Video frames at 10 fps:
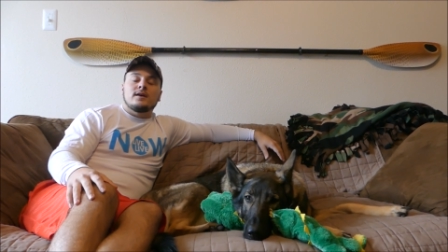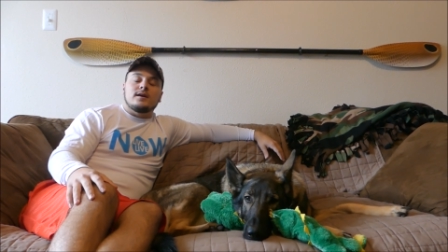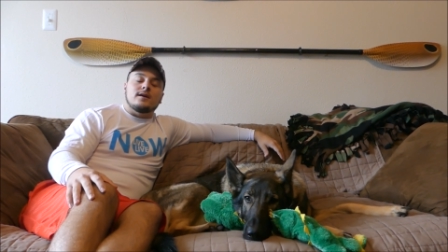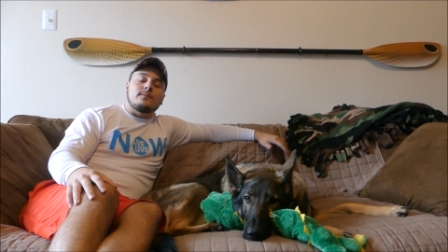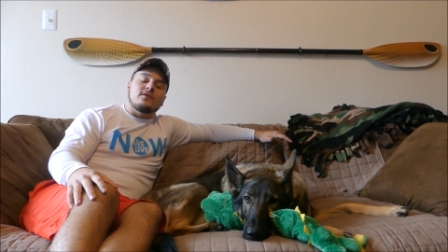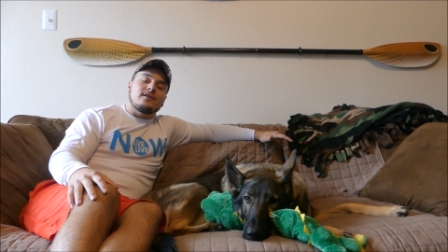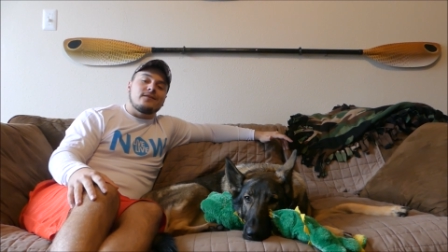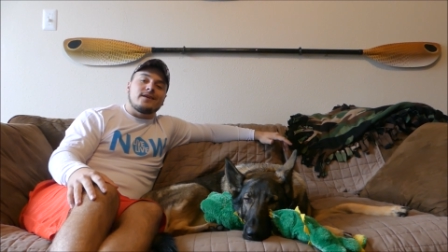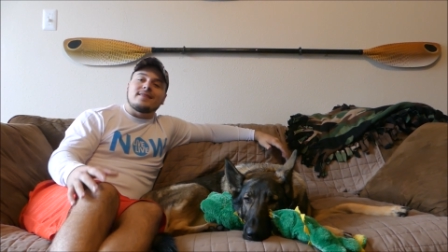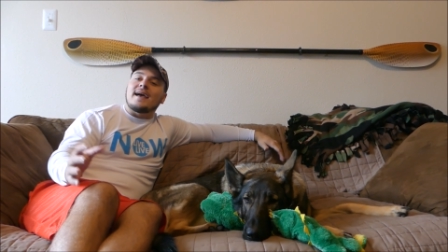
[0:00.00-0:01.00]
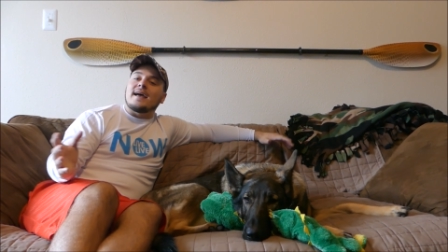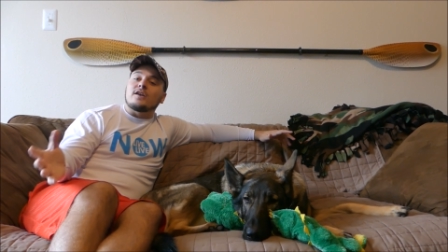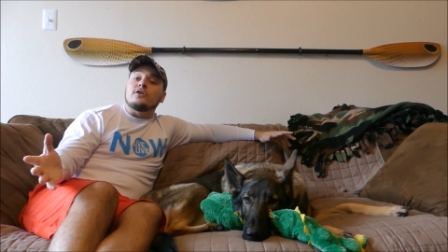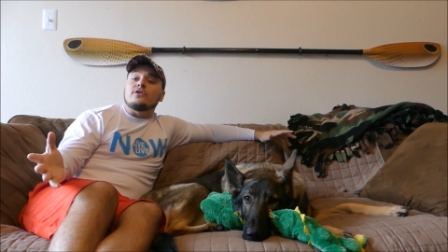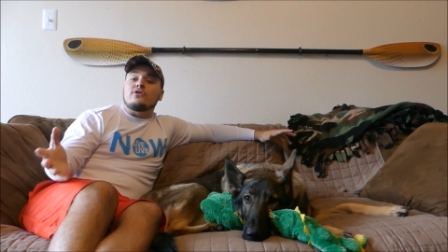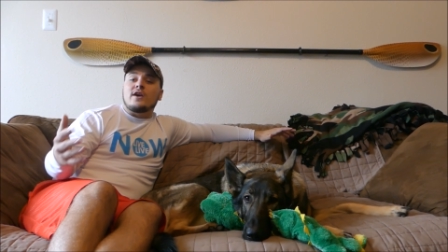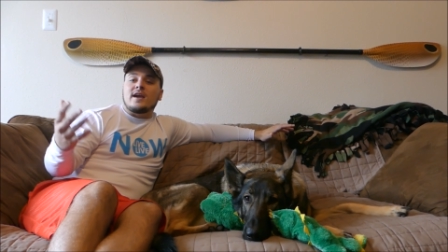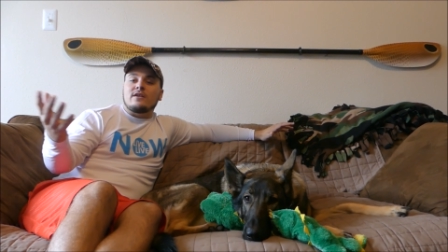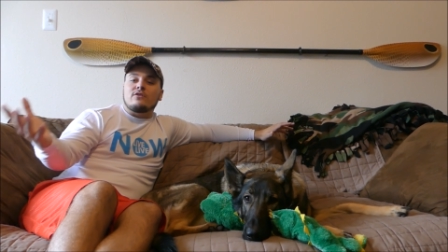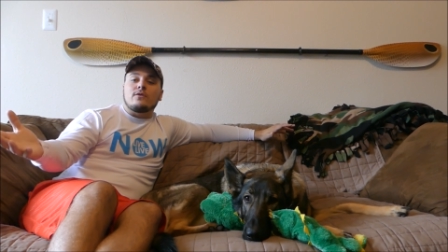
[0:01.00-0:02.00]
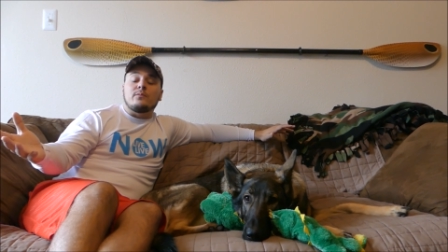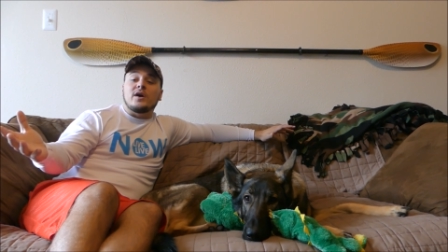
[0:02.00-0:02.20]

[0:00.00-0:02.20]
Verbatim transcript: Um, stuff like that could change,